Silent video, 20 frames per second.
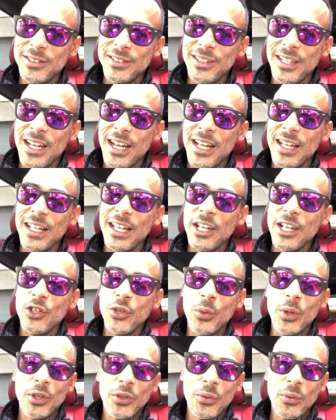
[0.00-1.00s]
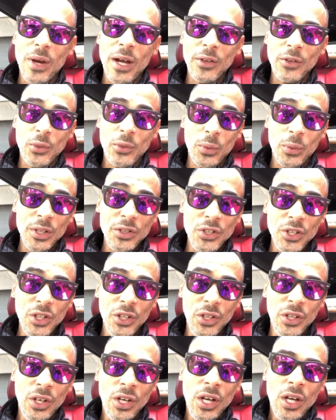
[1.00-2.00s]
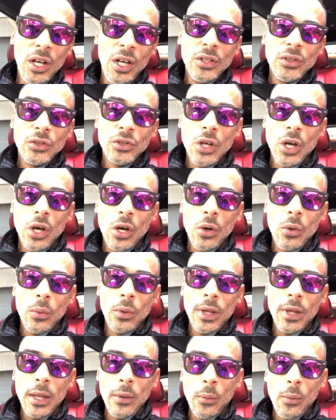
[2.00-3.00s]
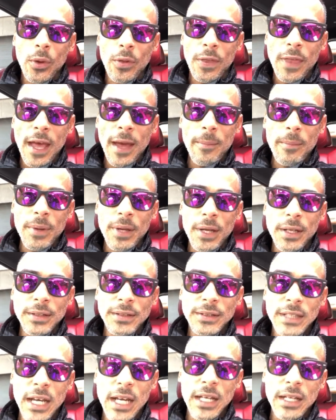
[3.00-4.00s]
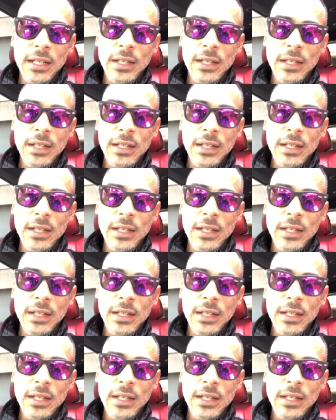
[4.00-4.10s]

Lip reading: And they do it throughout the winter. So with that being said,